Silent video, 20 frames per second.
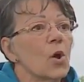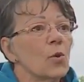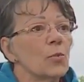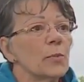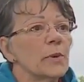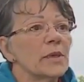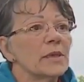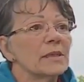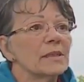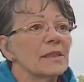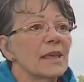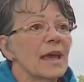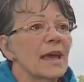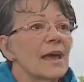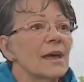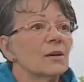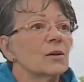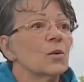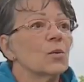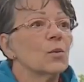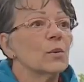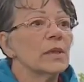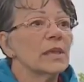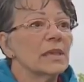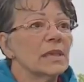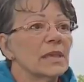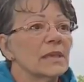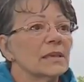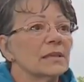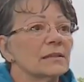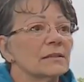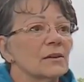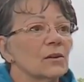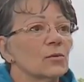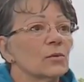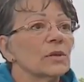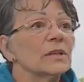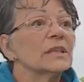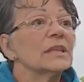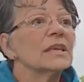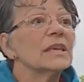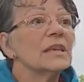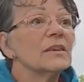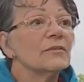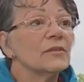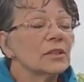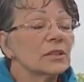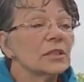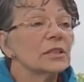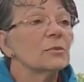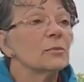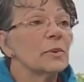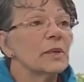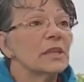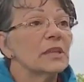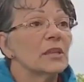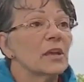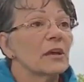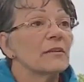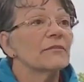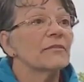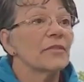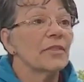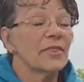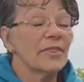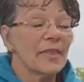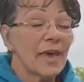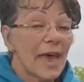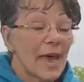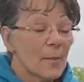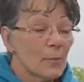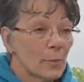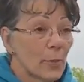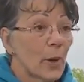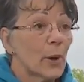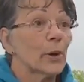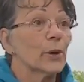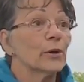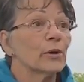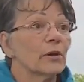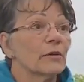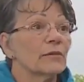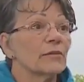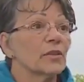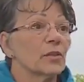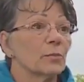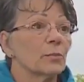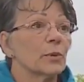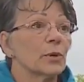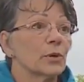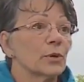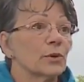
hoping that we can relieve a little bit of that part of the